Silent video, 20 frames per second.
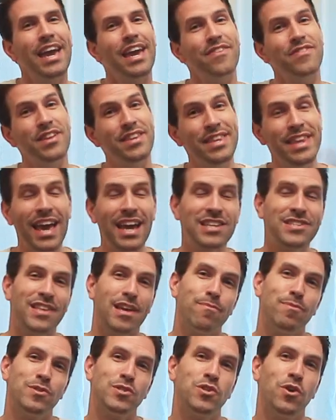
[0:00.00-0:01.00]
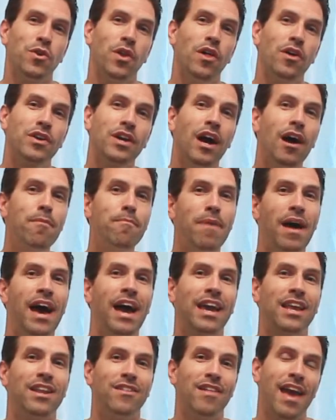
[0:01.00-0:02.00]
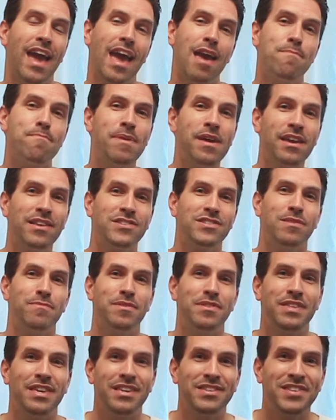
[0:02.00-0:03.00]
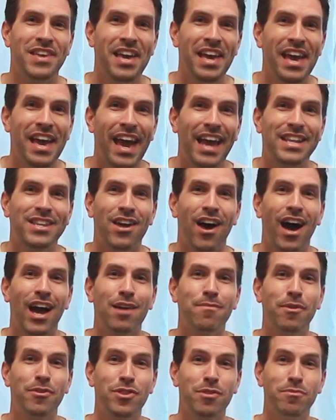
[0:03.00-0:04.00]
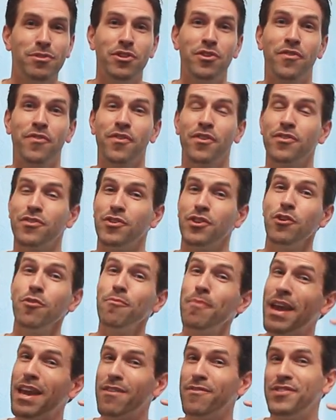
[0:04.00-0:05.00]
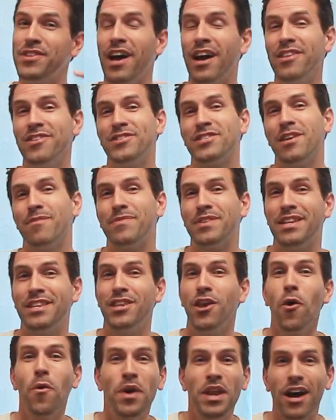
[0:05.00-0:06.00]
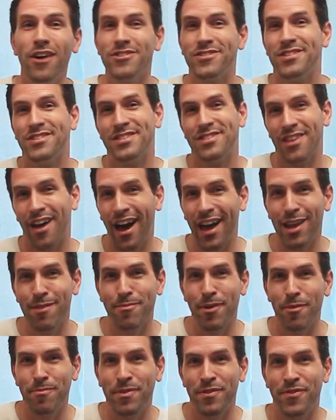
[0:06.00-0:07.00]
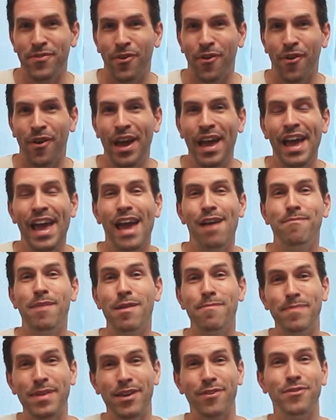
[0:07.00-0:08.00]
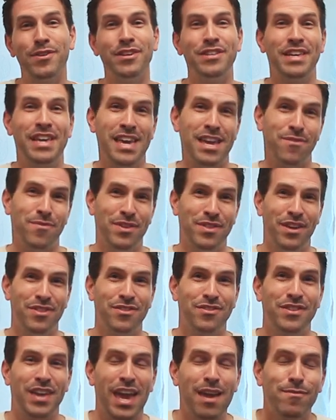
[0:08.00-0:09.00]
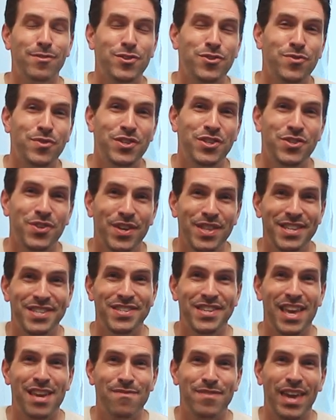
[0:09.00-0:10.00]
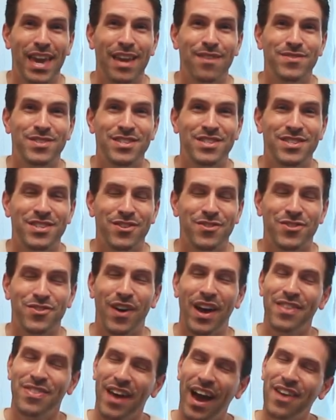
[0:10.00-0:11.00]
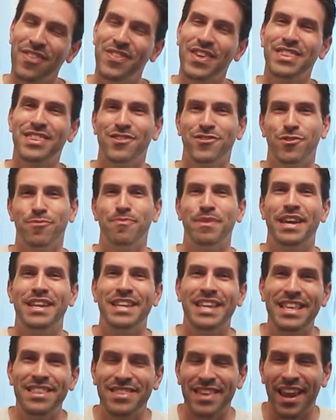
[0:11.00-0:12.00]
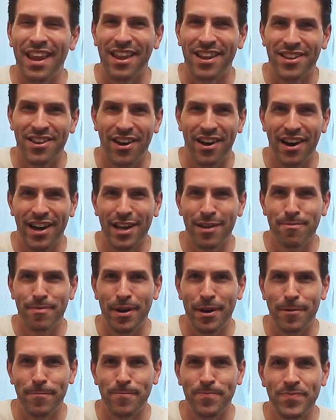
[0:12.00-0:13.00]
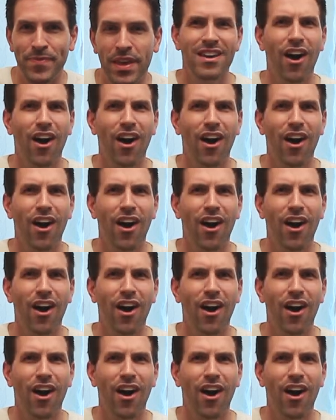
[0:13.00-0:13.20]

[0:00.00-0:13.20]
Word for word: In the next episode, I'll come back and I'll handpick some of these and talk about them a little further. You may have done something no one else has thought about before and might be a real hit with other gamers who enjoy the same games as you. So I, I think this would be a neat thing to talk about.